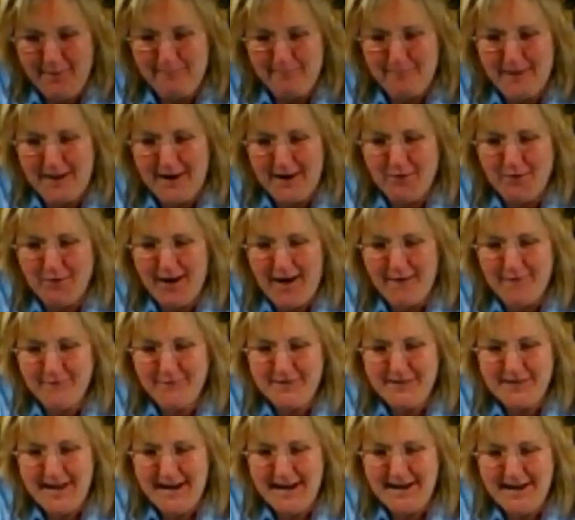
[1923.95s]
My craft
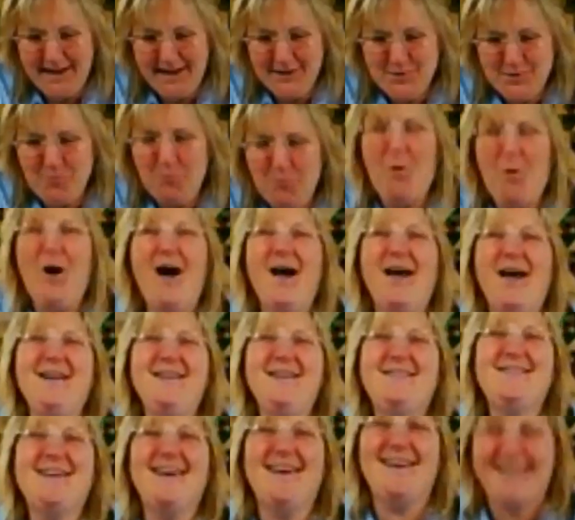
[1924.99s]
tonight is
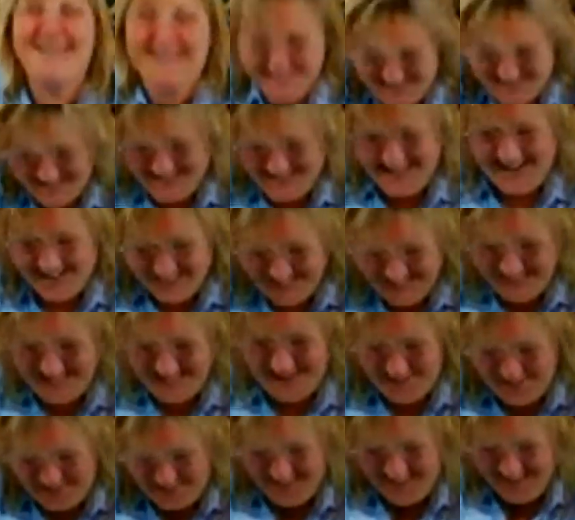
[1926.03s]
wine tasting. I
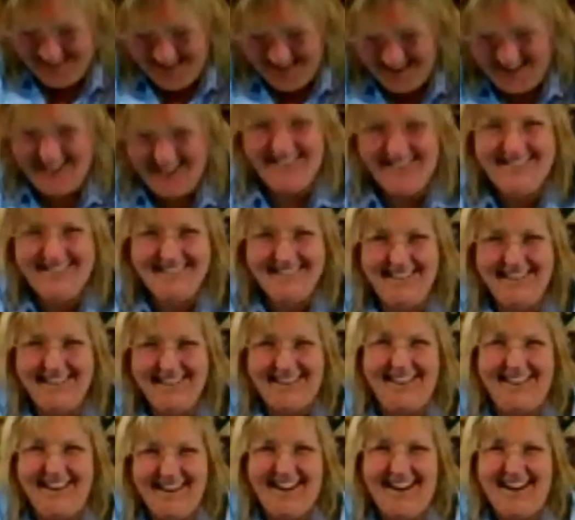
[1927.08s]
love
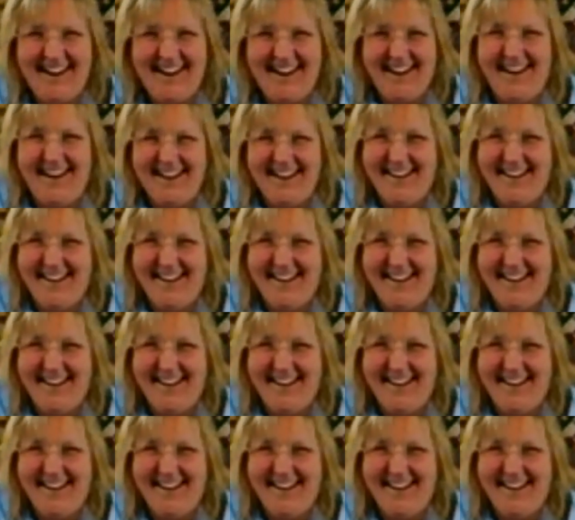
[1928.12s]
that.